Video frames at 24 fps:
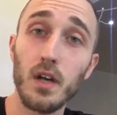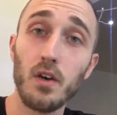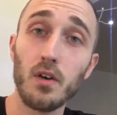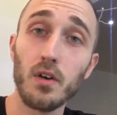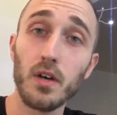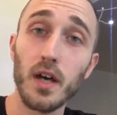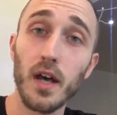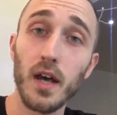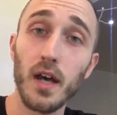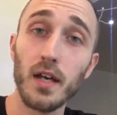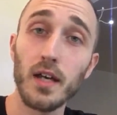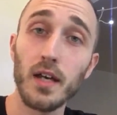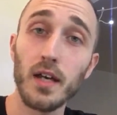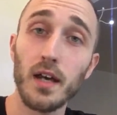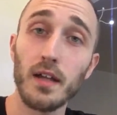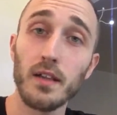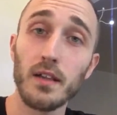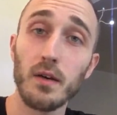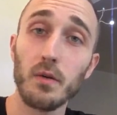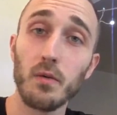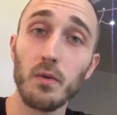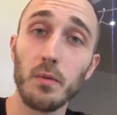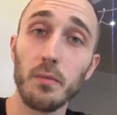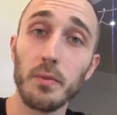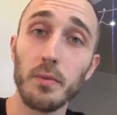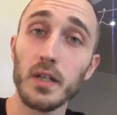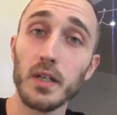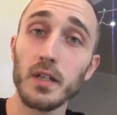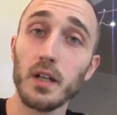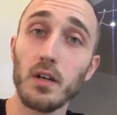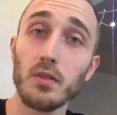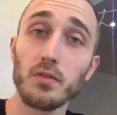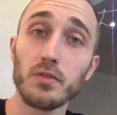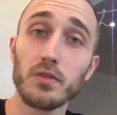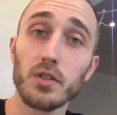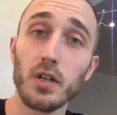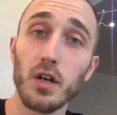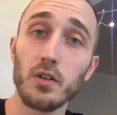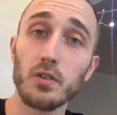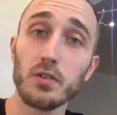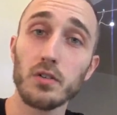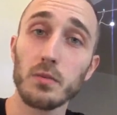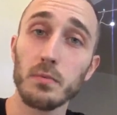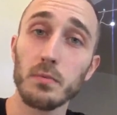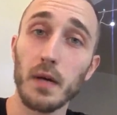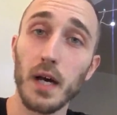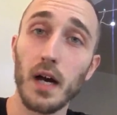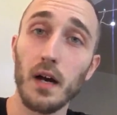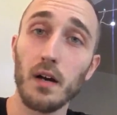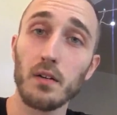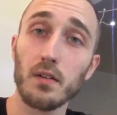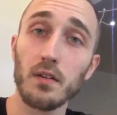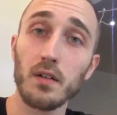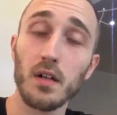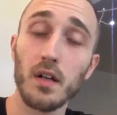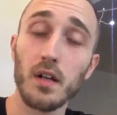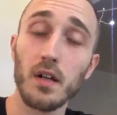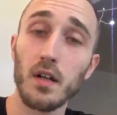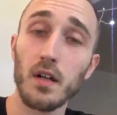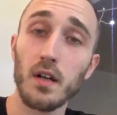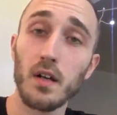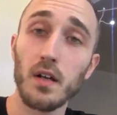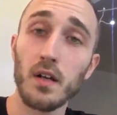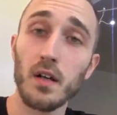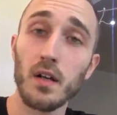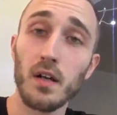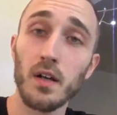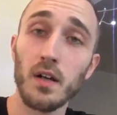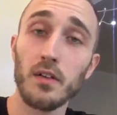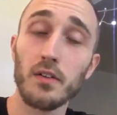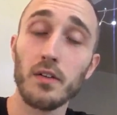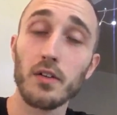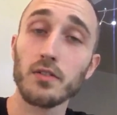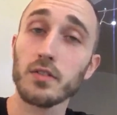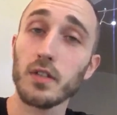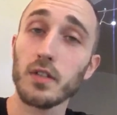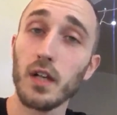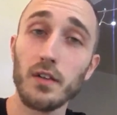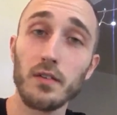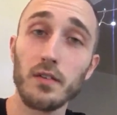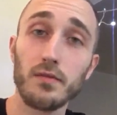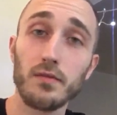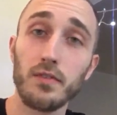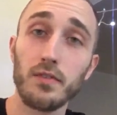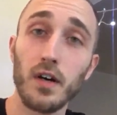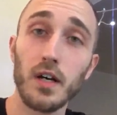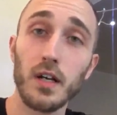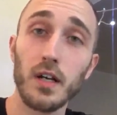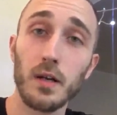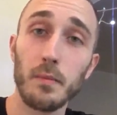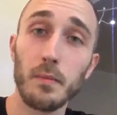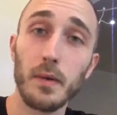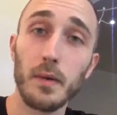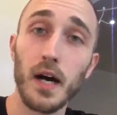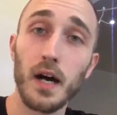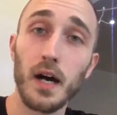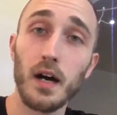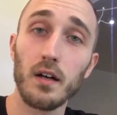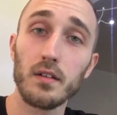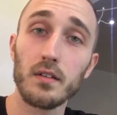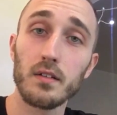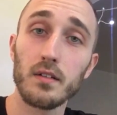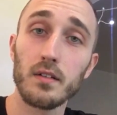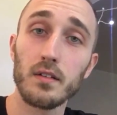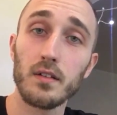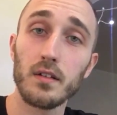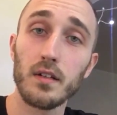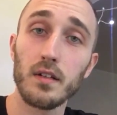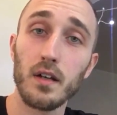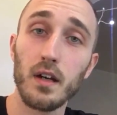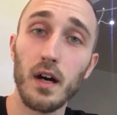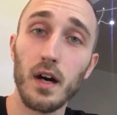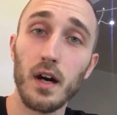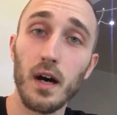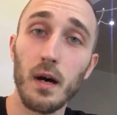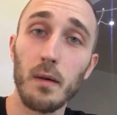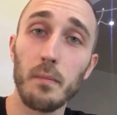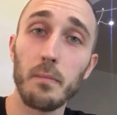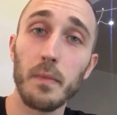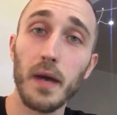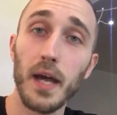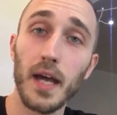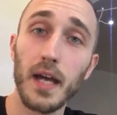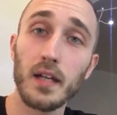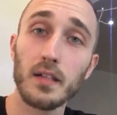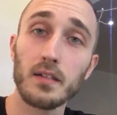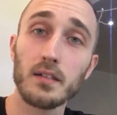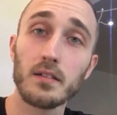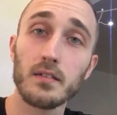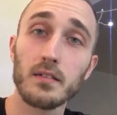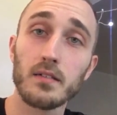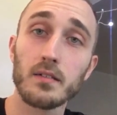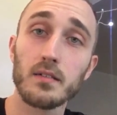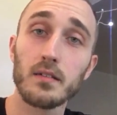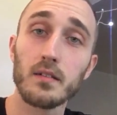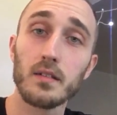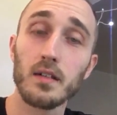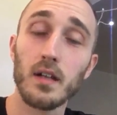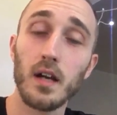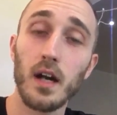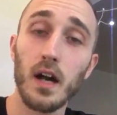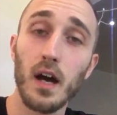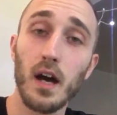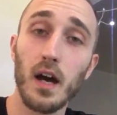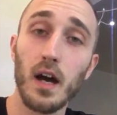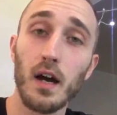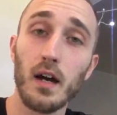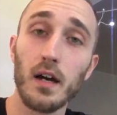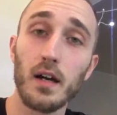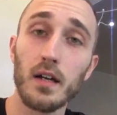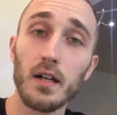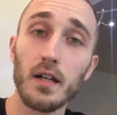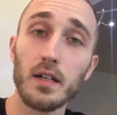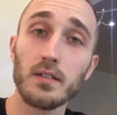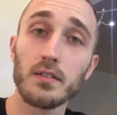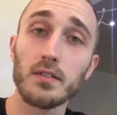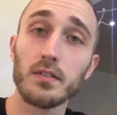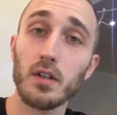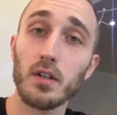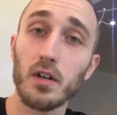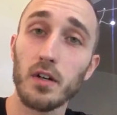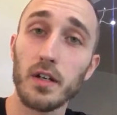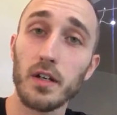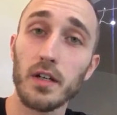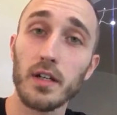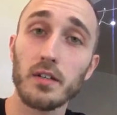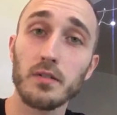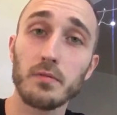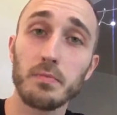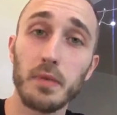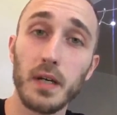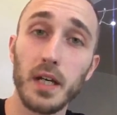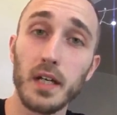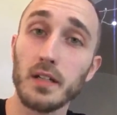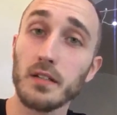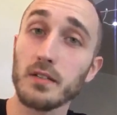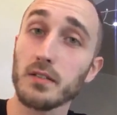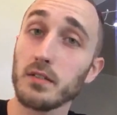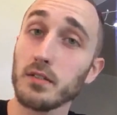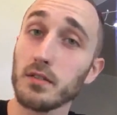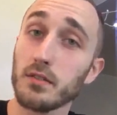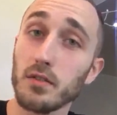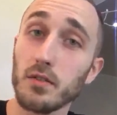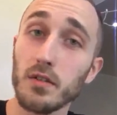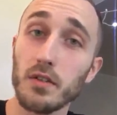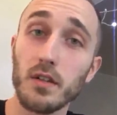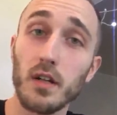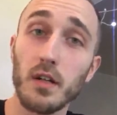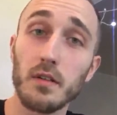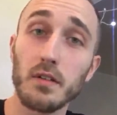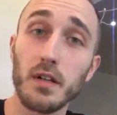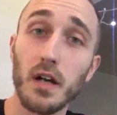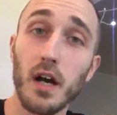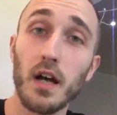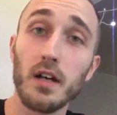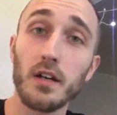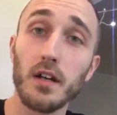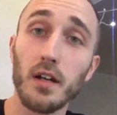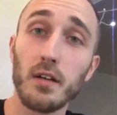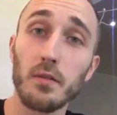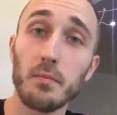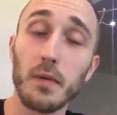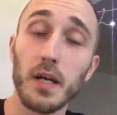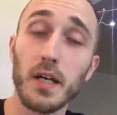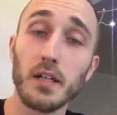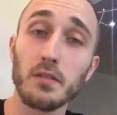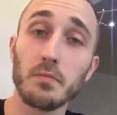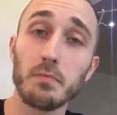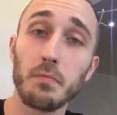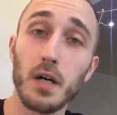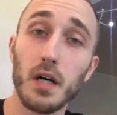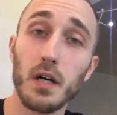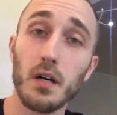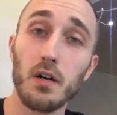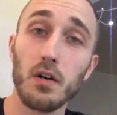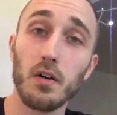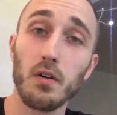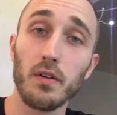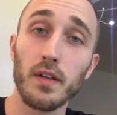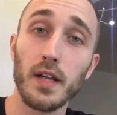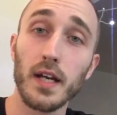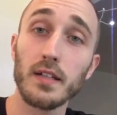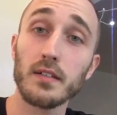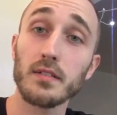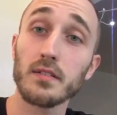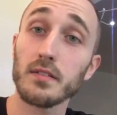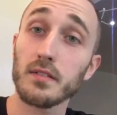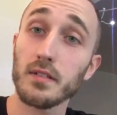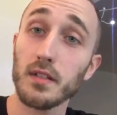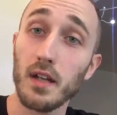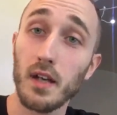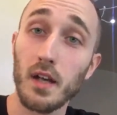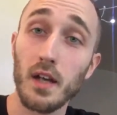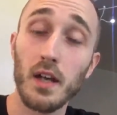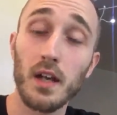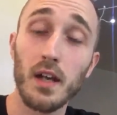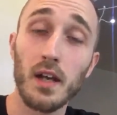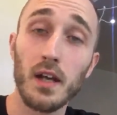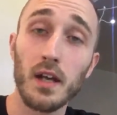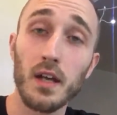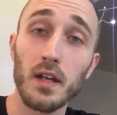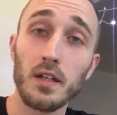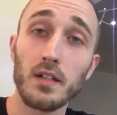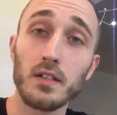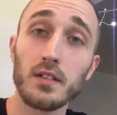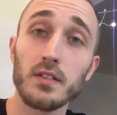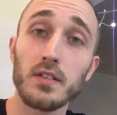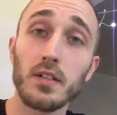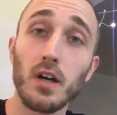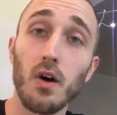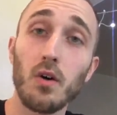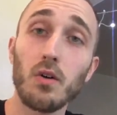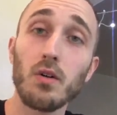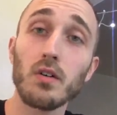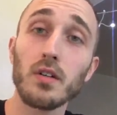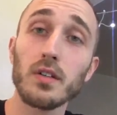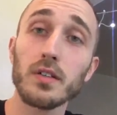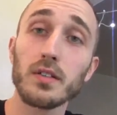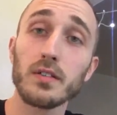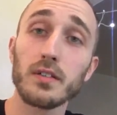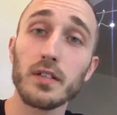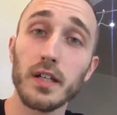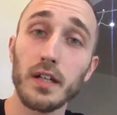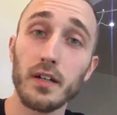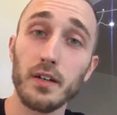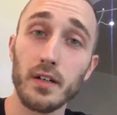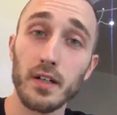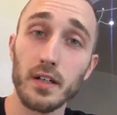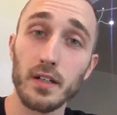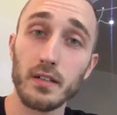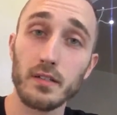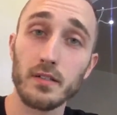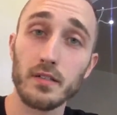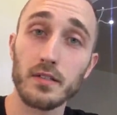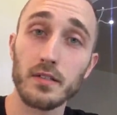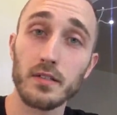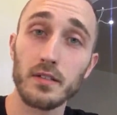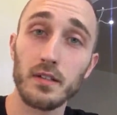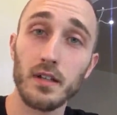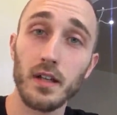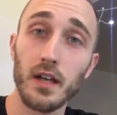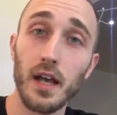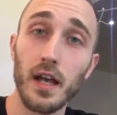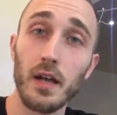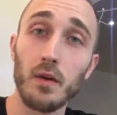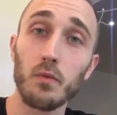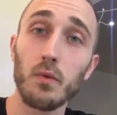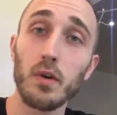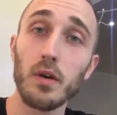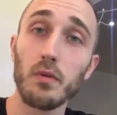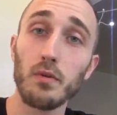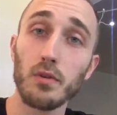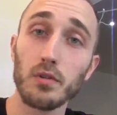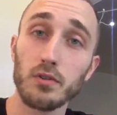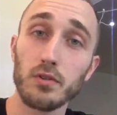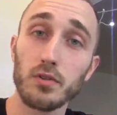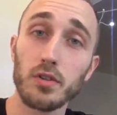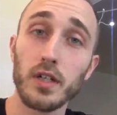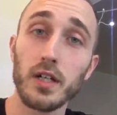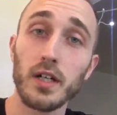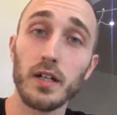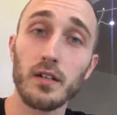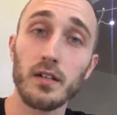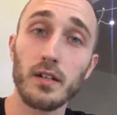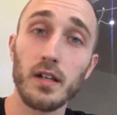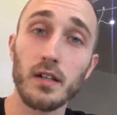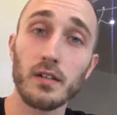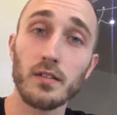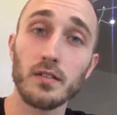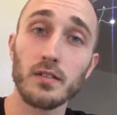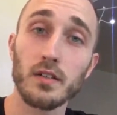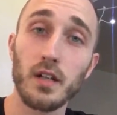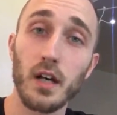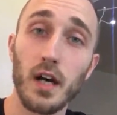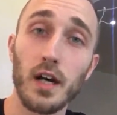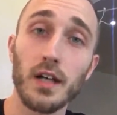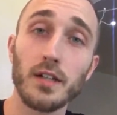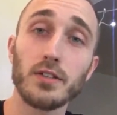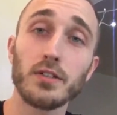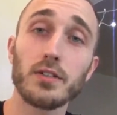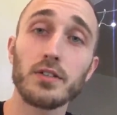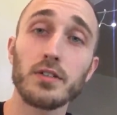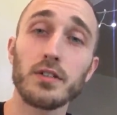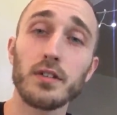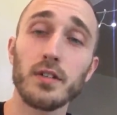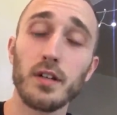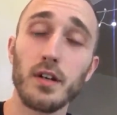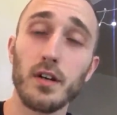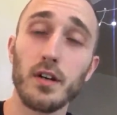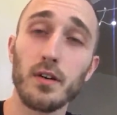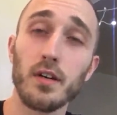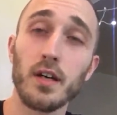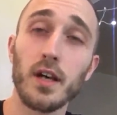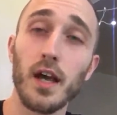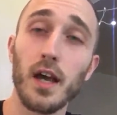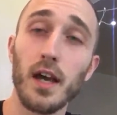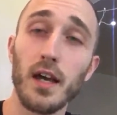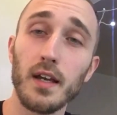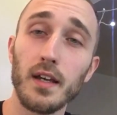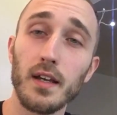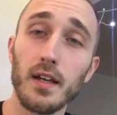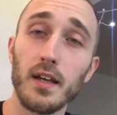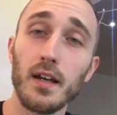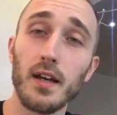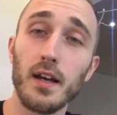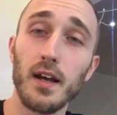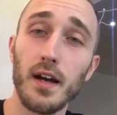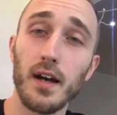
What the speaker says: Okay, and there will be no jokes about. There's nothing funny about a man inserting his penis into another man's butthole. That's totally serious, and we will treat it as such. Okay.